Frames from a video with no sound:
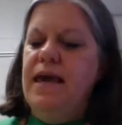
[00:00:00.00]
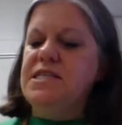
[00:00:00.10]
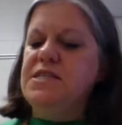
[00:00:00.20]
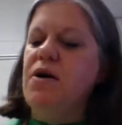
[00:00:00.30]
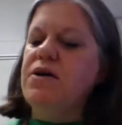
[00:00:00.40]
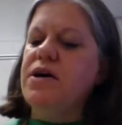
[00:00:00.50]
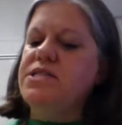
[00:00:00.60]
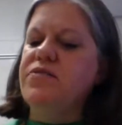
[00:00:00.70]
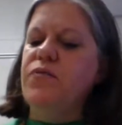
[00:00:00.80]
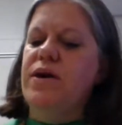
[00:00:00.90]
A small
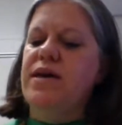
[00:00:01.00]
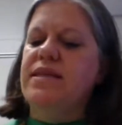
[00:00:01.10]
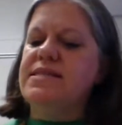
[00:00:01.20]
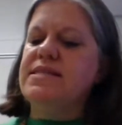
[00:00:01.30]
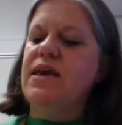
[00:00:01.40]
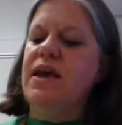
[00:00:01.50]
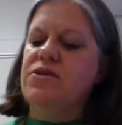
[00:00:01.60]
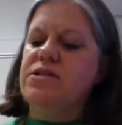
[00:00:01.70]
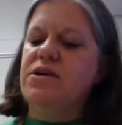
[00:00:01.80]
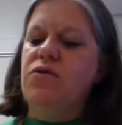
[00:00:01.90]
gust of wind that
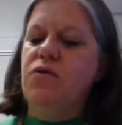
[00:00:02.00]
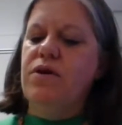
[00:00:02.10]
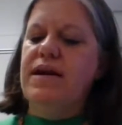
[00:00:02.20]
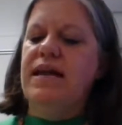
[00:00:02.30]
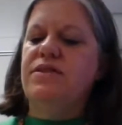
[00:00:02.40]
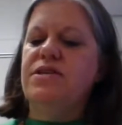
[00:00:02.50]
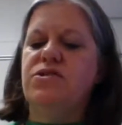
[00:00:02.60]
scarcely corrugated the